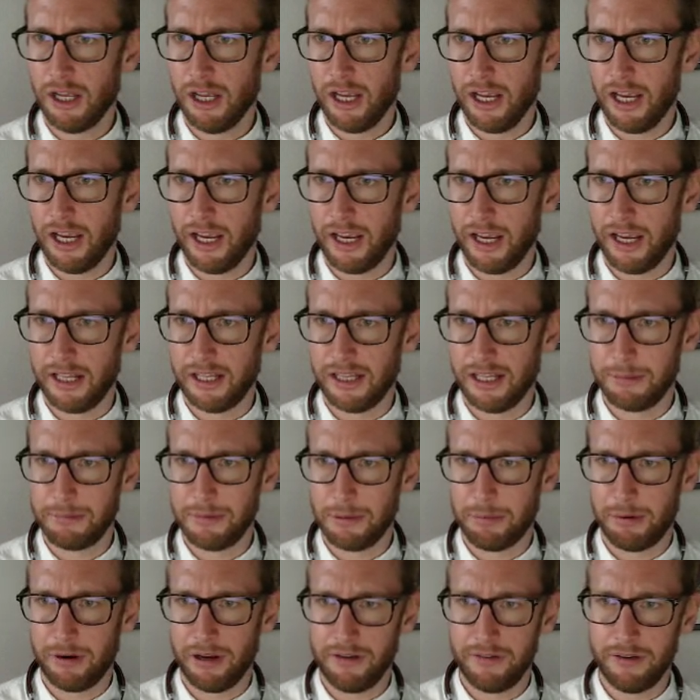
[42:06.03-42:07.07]
And let me
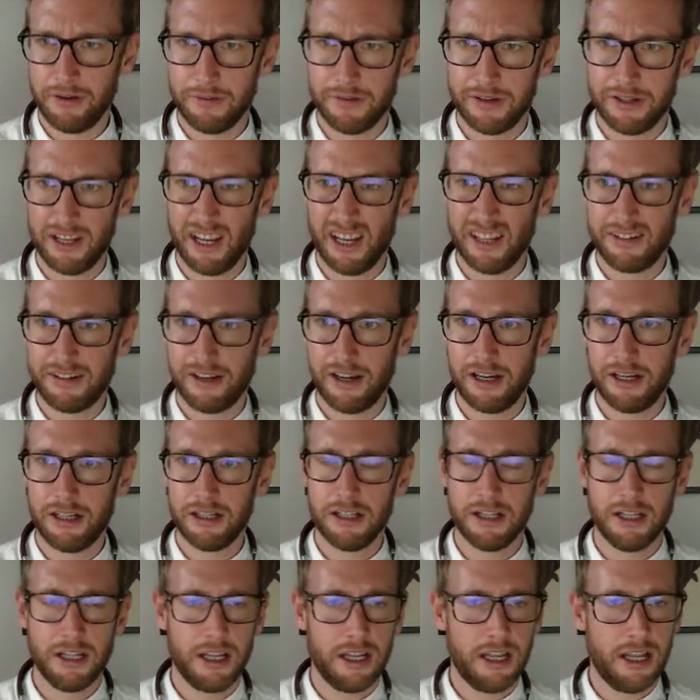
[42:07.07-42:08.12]
preview the data.
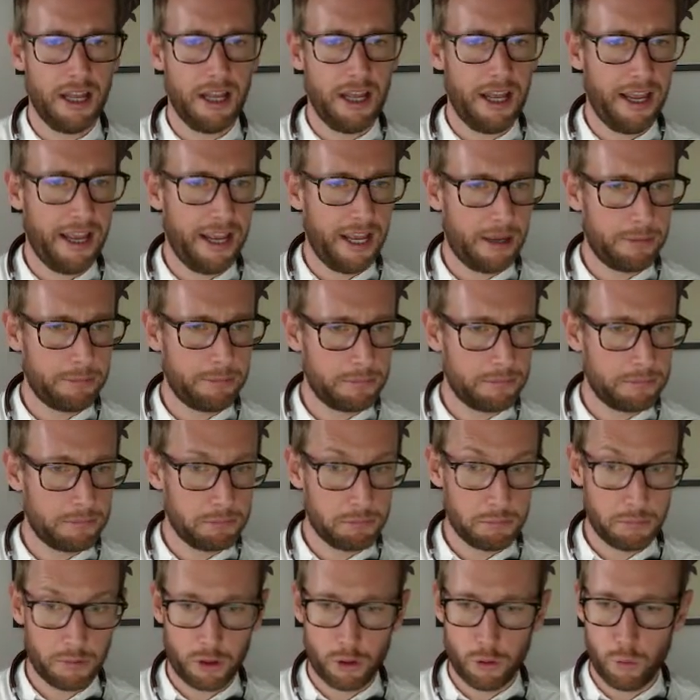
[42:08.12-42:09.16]

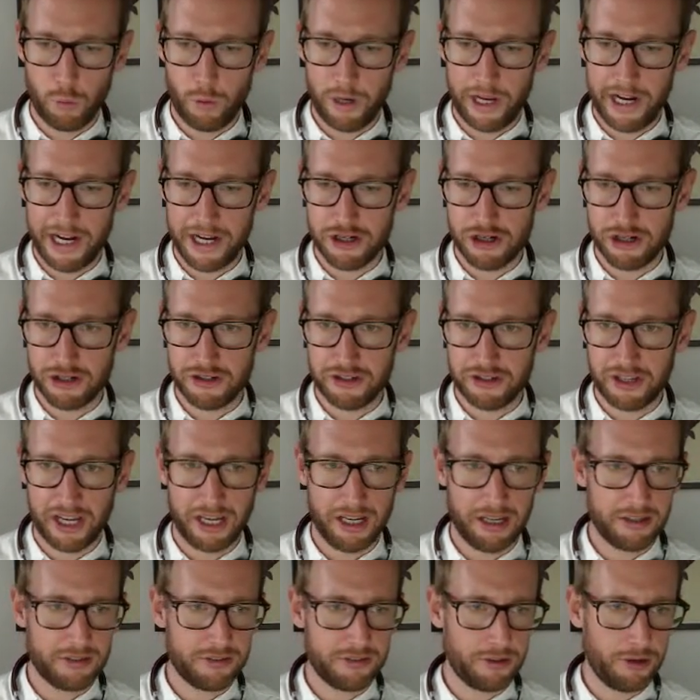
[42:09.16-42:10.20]
Quite interesting.
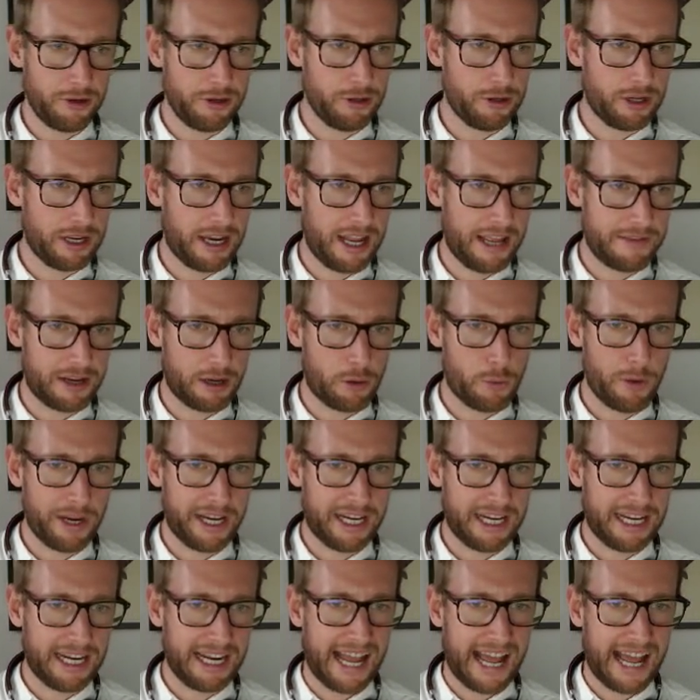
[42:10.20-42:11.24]
So you can have a
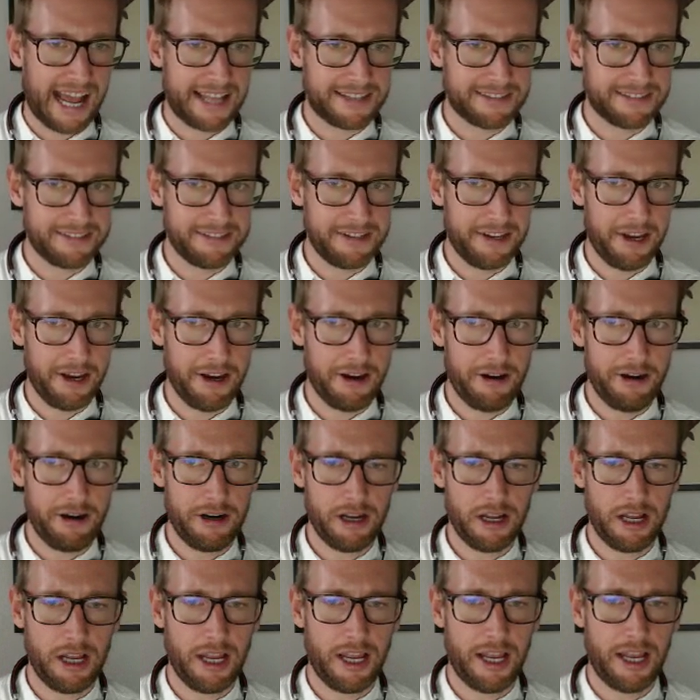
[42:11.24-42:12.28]
quick glance here
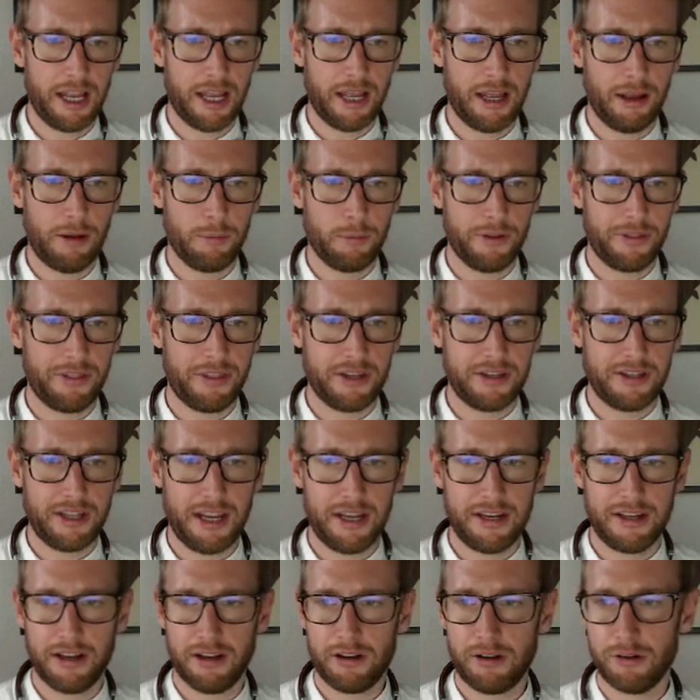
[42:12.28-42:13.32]
what the
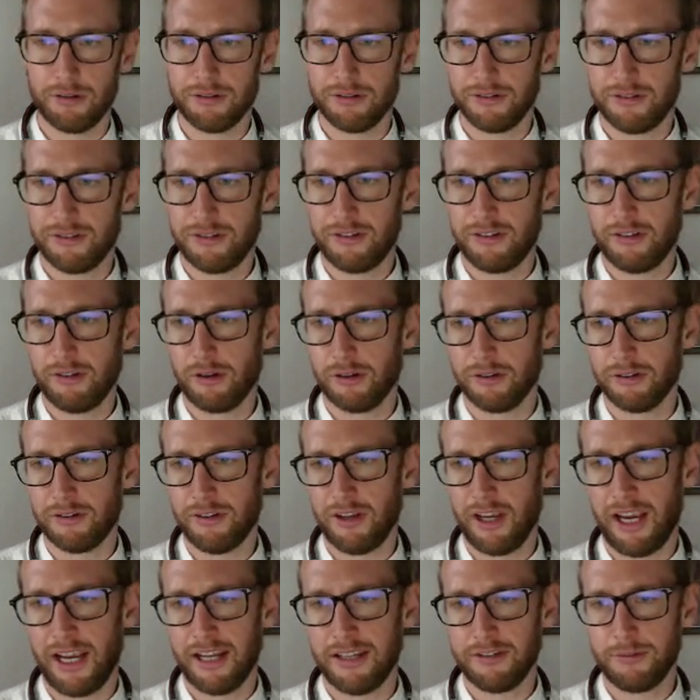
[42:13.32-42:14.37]
data
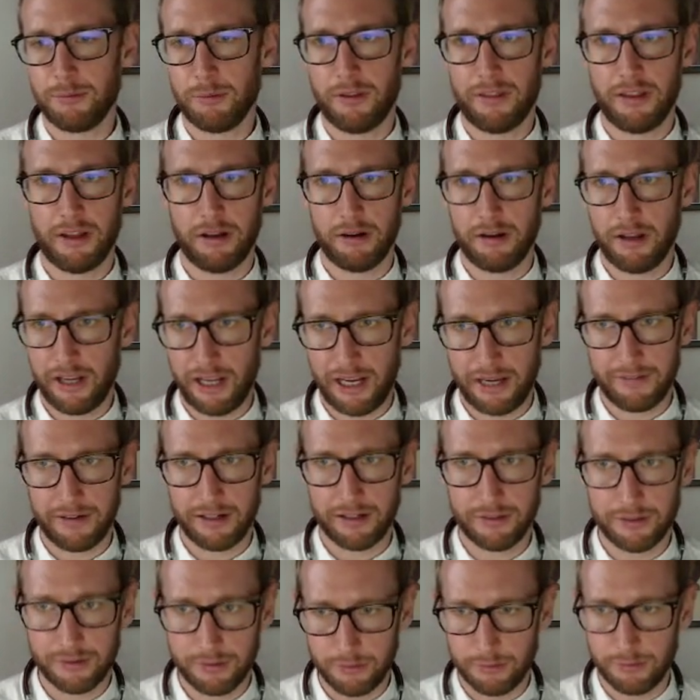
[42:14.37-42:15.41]
contains without having
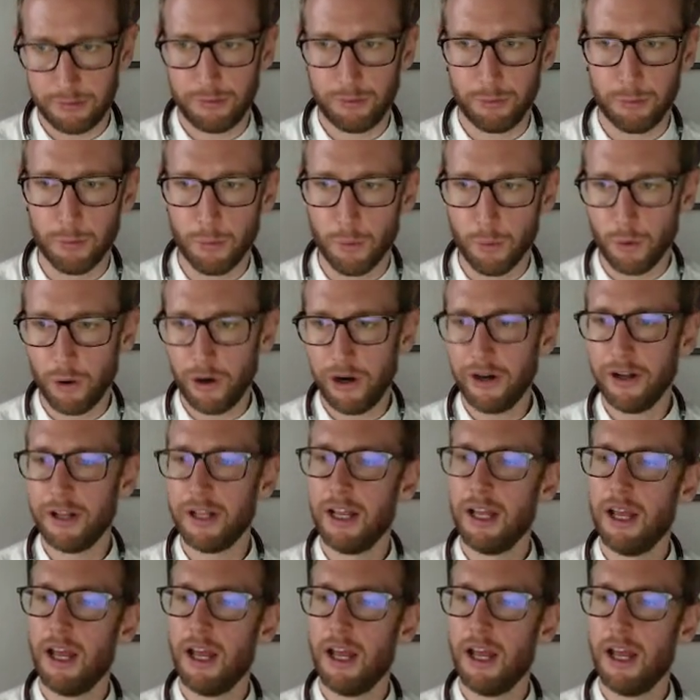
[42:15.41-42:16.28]
to do more.